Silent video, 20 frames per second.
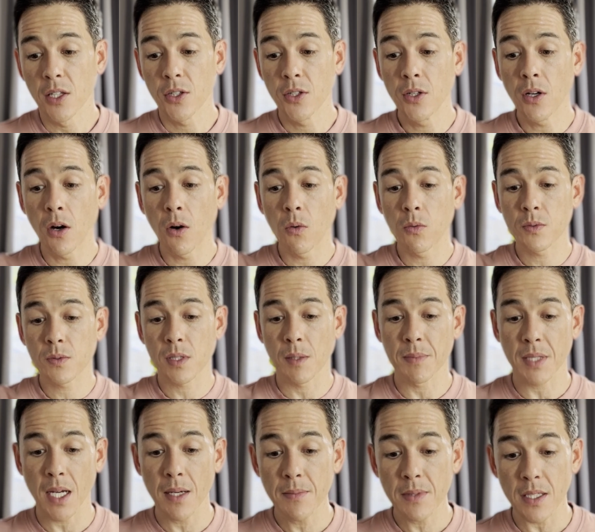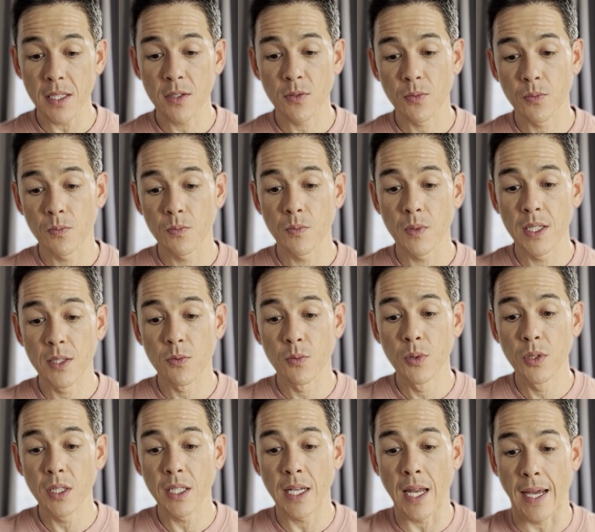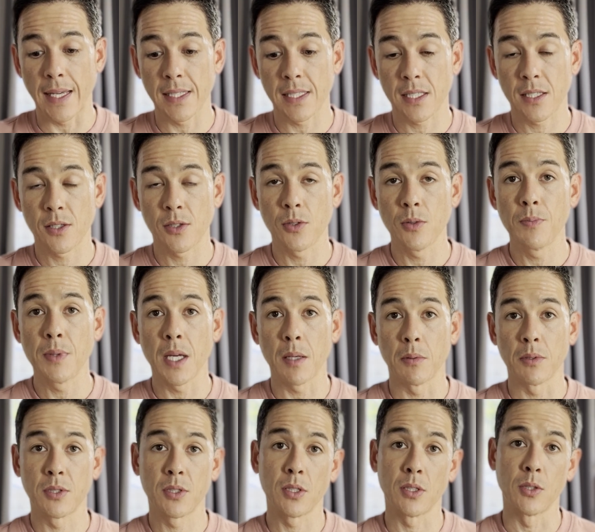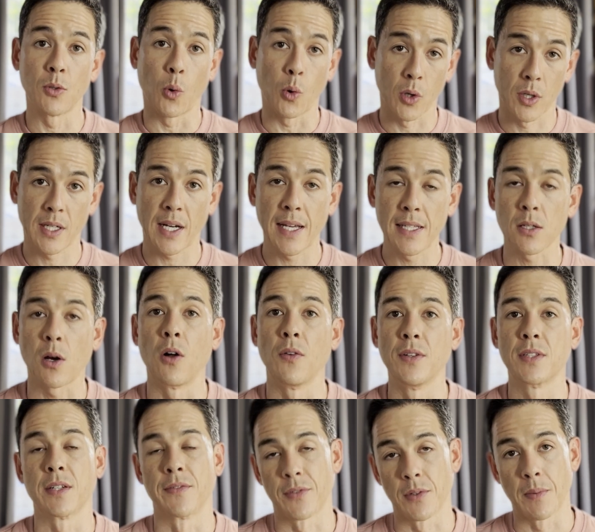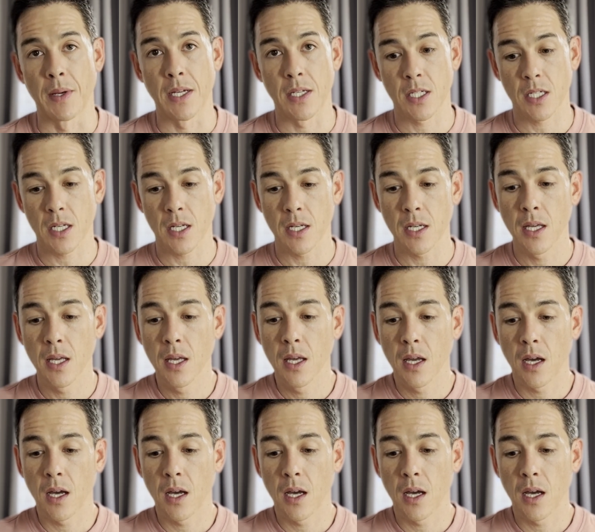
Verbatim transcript: You know, sometimes it's it's really nice to be able to organize all this information.